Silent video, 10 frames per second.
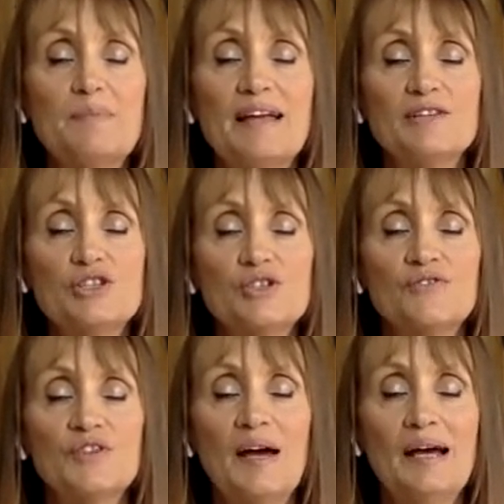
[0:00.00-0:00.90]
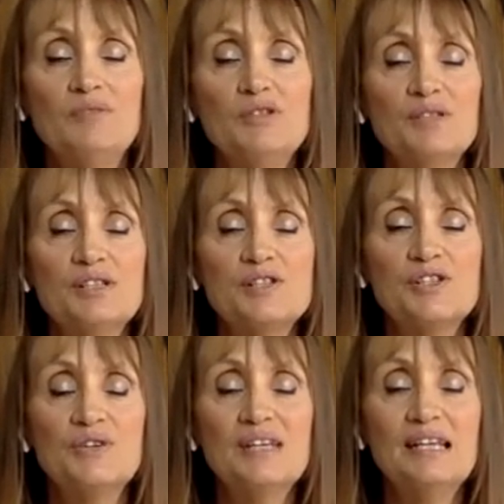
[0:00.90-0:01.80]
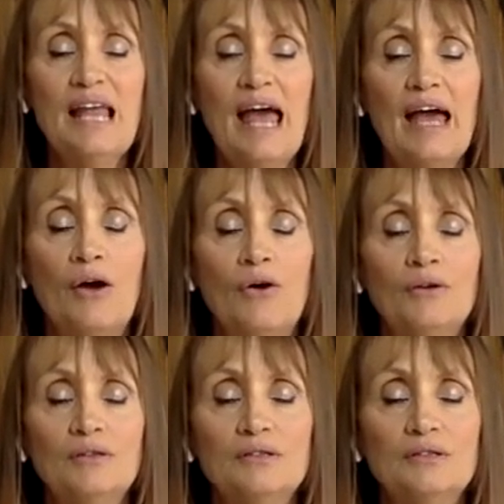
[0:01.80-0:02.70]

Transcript: Expansion of your abdomen as you inhale,